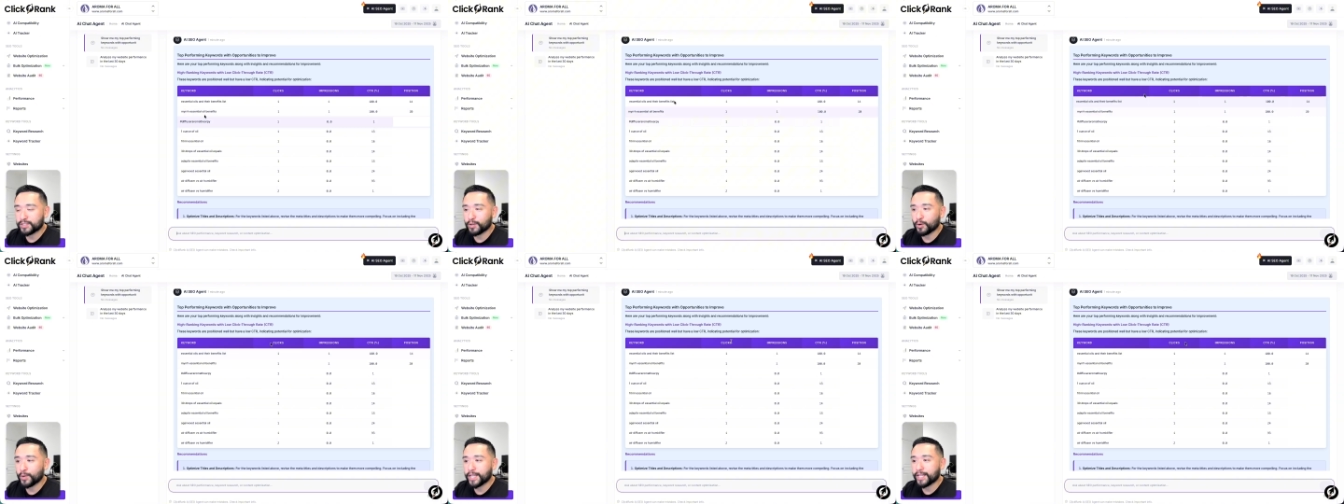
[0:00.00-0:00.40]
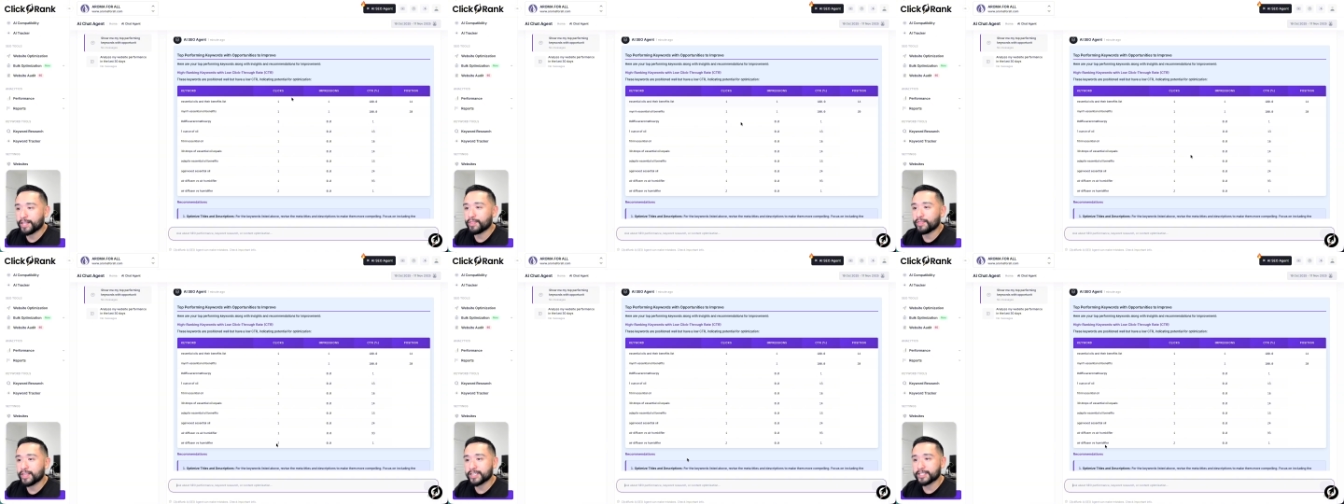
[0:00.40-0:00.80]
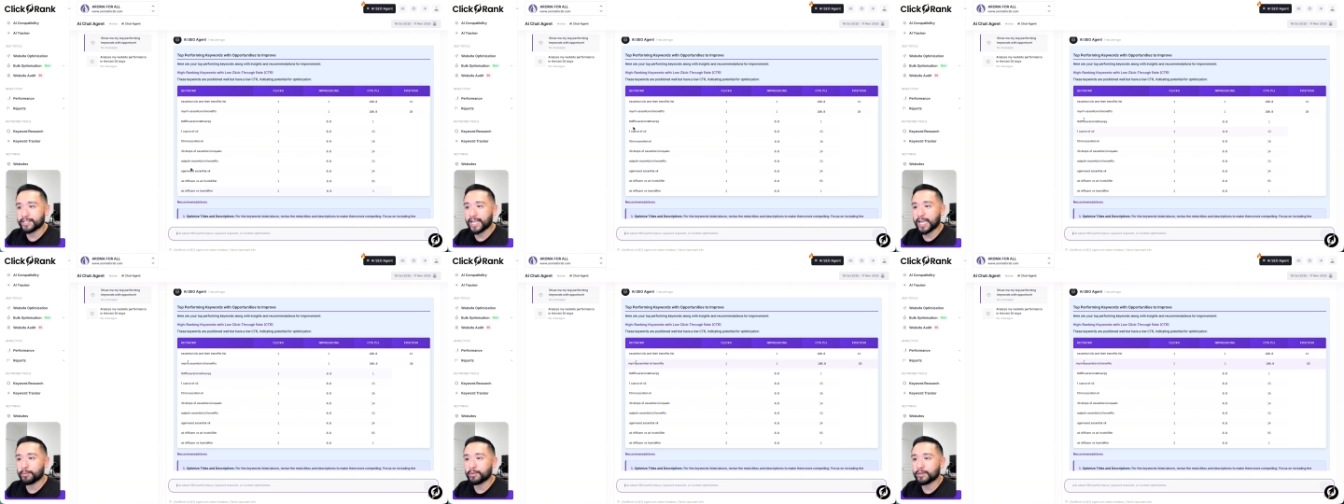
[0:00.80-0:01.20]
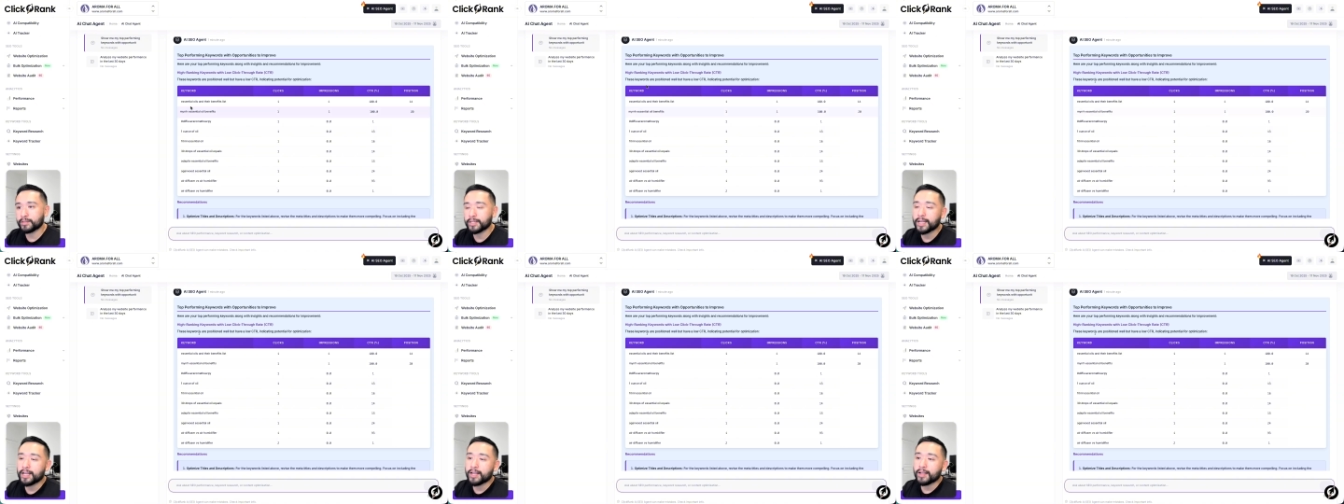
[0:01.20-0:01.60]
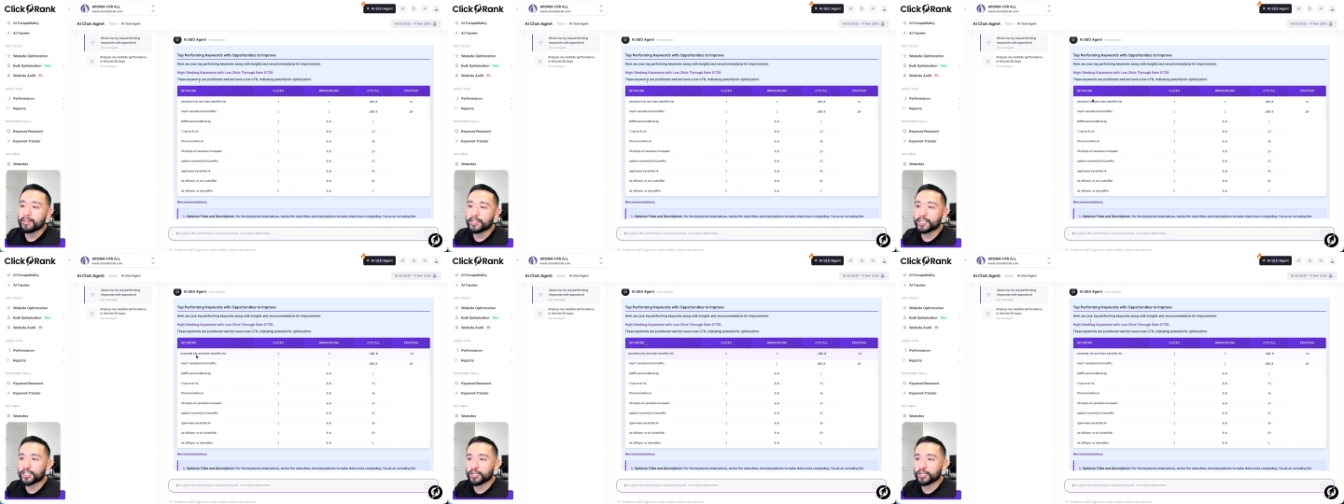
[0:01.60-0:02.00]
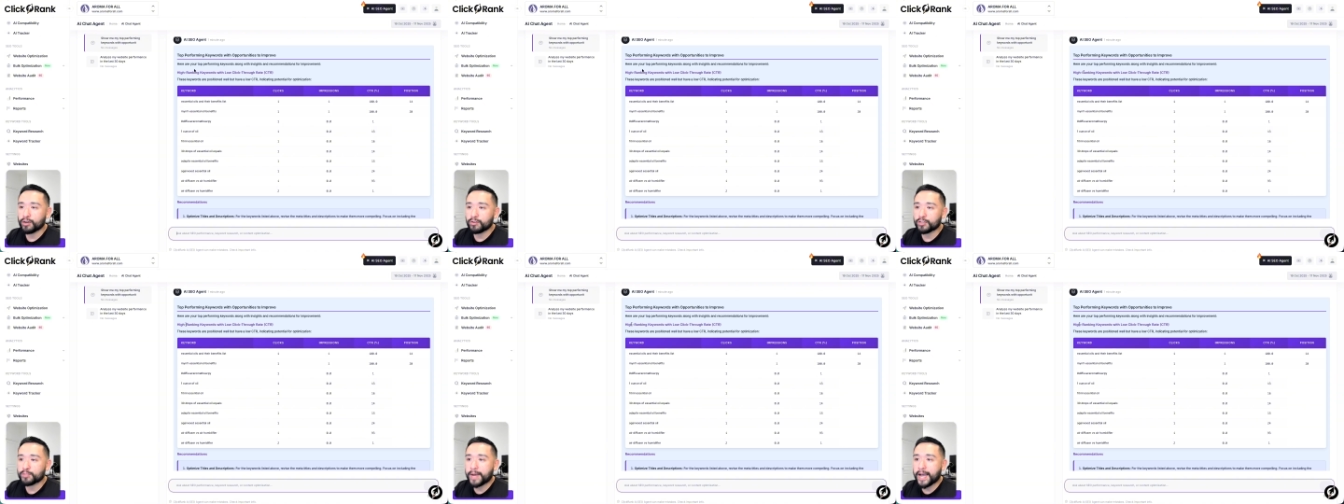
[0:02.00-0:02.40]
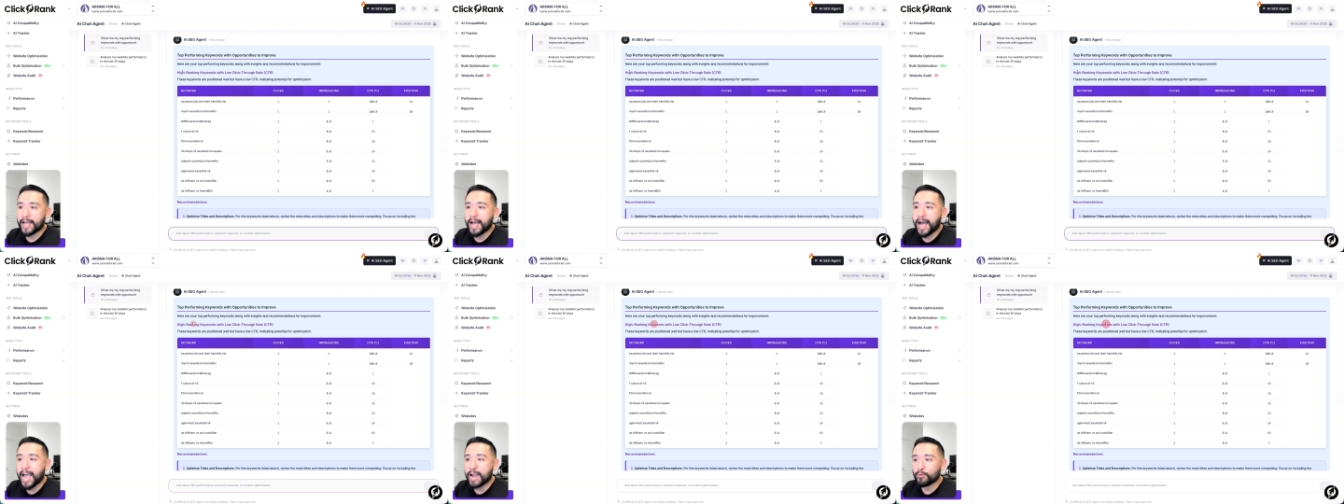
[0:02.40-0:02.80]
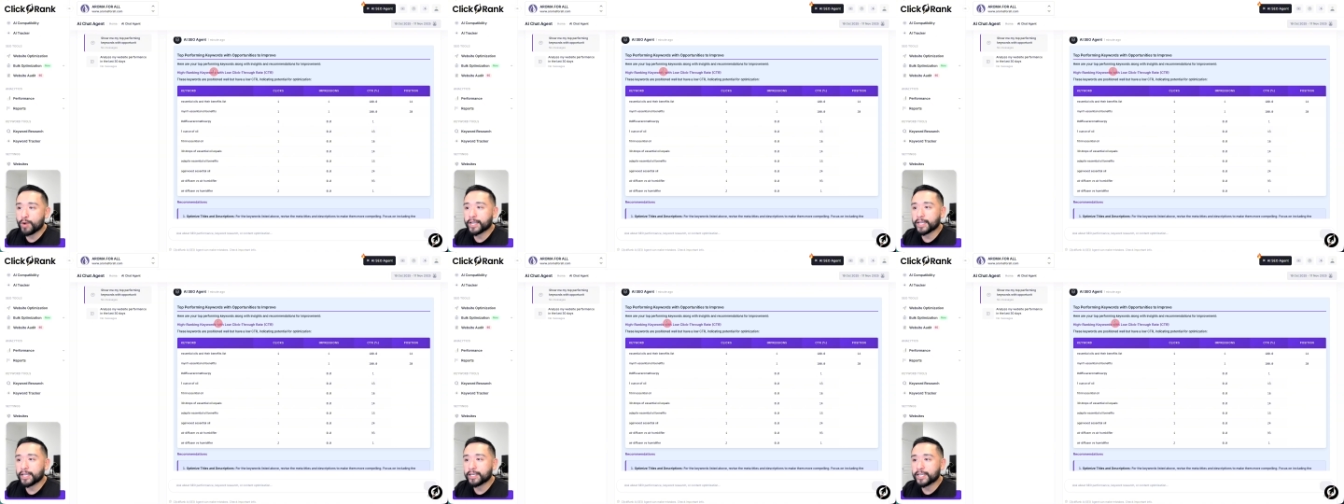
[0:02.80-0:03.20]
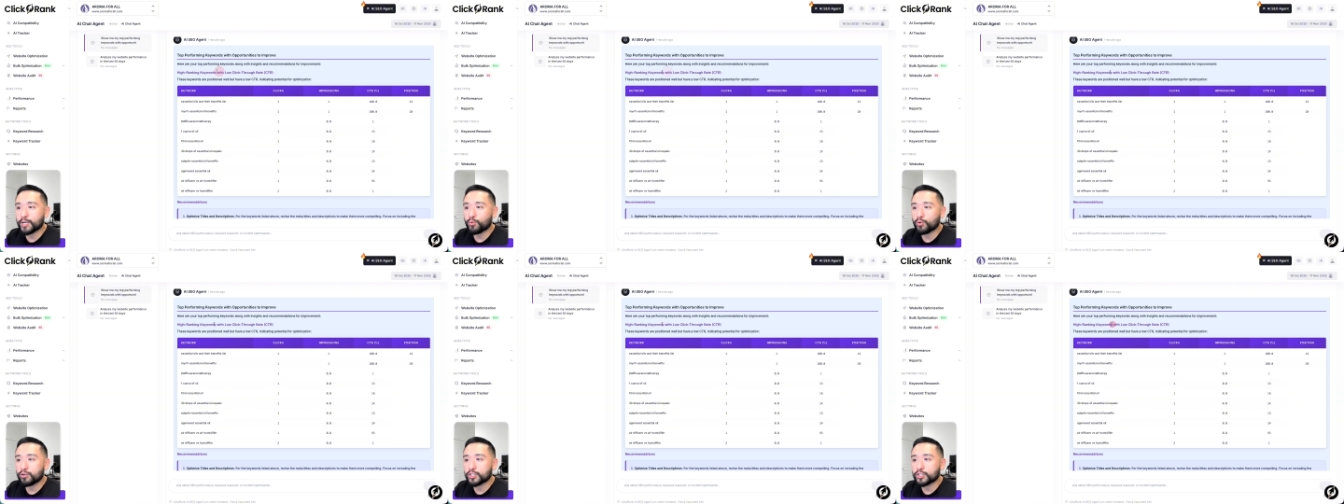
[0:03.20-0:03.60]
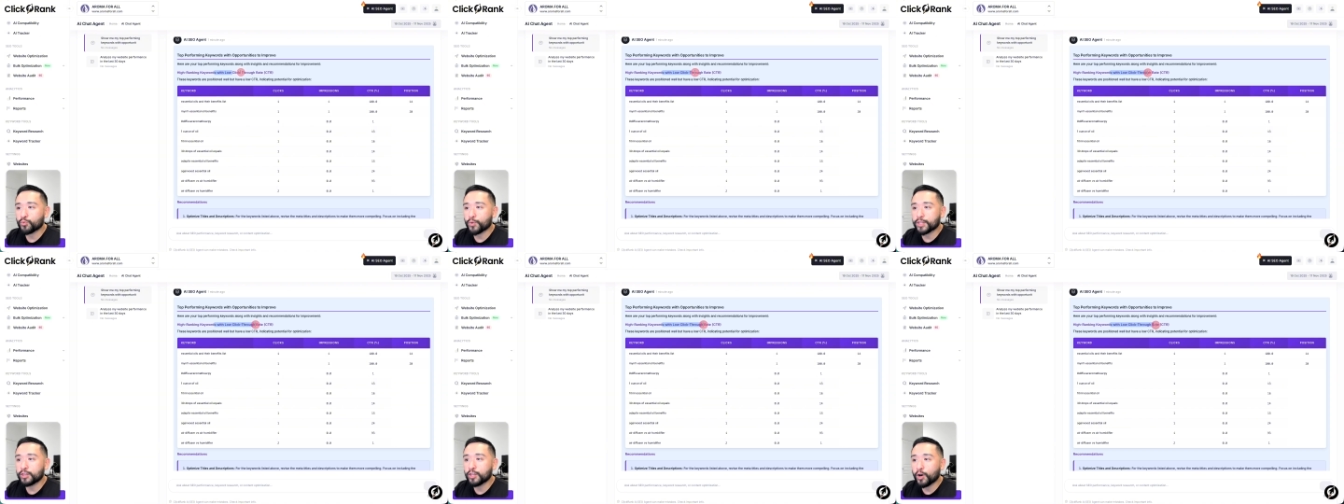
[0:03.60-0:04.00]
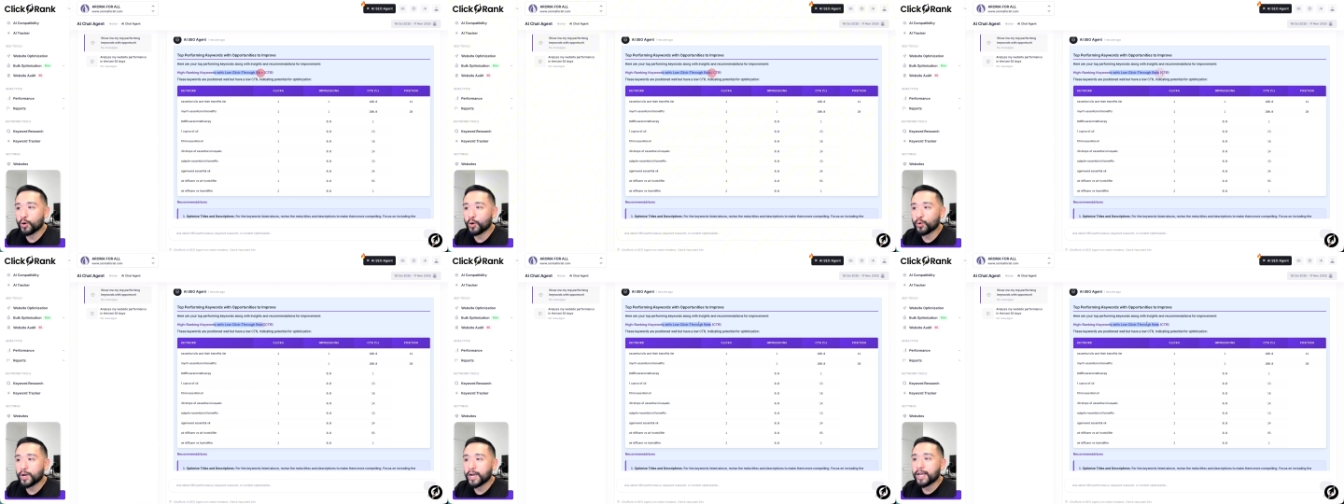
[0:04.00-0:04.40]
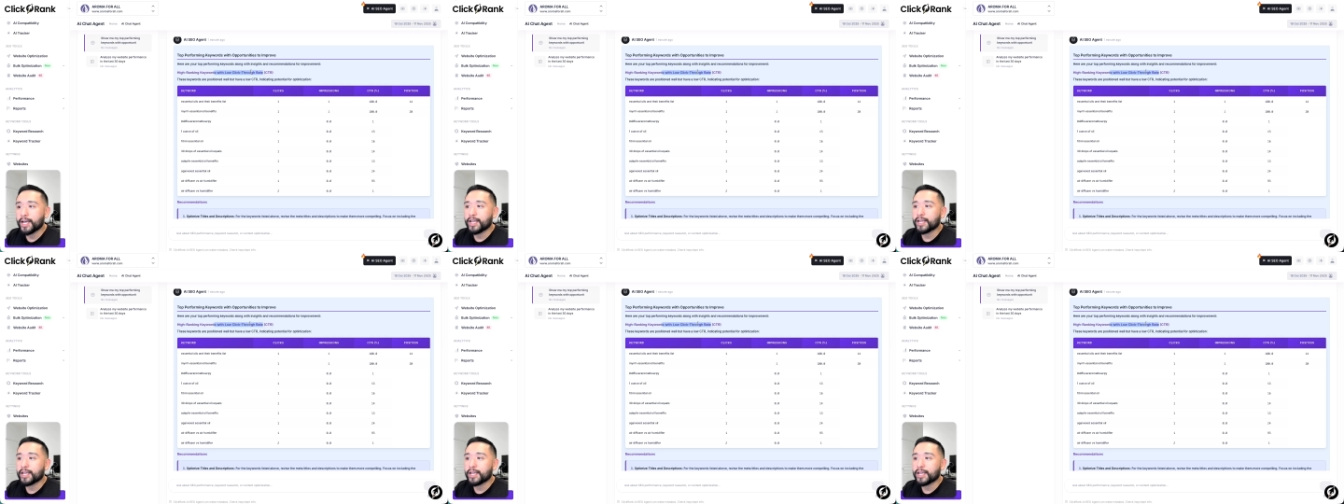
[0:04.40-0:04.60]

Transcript: So in this table, this shows my high ranking keywords with low